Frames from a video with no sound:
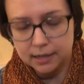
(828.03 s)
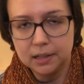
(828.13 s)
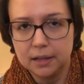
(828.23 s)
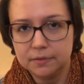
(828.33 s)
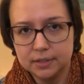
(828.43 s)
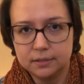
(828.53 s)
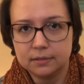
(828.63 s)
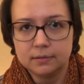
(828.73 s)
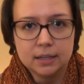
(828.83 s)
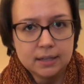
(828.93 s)
gloves
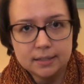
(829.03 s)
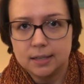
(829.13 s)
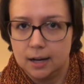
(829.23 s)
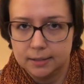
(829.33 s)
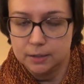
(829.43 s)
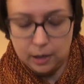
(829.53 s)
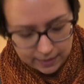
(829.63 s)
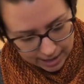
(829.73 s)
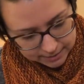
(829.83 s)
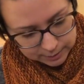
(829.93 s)
and socks and all
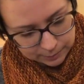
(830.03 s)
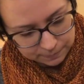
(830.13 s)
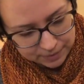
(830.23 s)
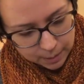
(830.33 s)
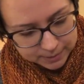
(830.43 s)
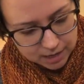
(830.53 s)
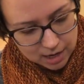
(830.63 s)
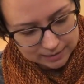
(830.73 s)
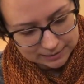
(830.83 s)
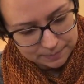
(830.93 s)
that. So that was
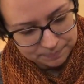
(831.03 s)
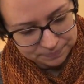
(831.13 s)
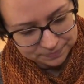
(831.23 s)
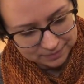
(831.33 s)
awesome.